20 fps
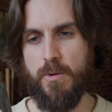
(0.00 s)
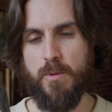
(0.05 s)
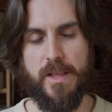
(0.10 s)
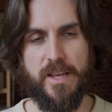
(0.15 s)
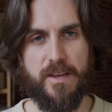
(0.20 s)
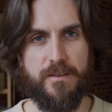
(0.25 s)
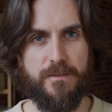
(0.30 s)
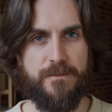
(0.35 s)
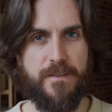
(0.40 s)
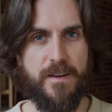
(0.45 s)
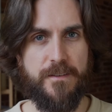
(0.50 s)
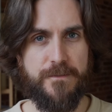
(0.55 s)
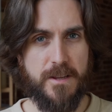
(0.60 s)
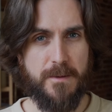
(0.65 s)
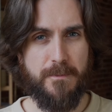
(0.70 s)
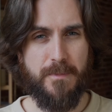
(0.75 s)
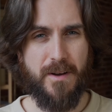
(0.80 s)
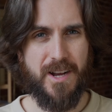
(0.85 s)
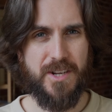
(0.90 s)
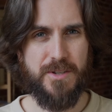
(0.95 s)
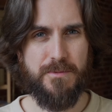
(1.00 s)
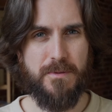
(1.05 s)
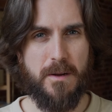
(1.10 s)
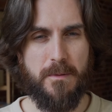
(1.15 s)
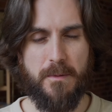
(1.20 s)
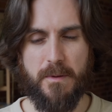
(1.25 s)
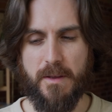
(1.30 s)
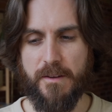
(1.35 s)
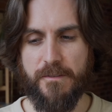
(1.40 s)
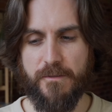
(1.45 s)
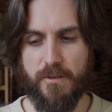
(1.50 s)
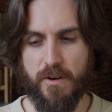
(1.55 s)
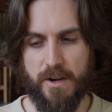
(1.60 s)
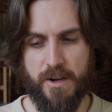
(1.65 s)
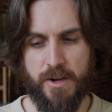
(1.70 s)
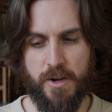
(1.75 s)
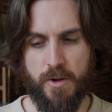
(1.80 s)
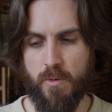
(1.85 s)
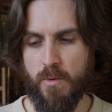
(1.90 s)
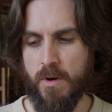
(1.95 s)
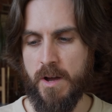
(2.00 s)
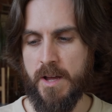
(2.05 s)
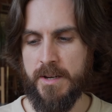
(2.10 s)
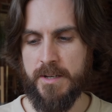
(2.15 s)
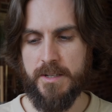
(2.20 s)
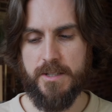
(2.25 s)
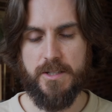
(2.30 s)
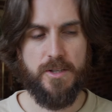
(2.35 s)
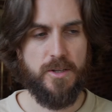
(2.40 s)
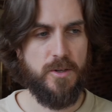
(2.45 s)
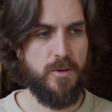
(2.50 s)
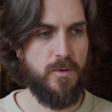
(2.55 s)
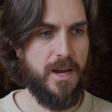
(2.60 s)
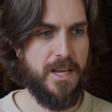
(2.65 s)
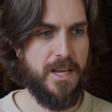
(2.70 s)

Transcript: like fifty bucks probably for a new one to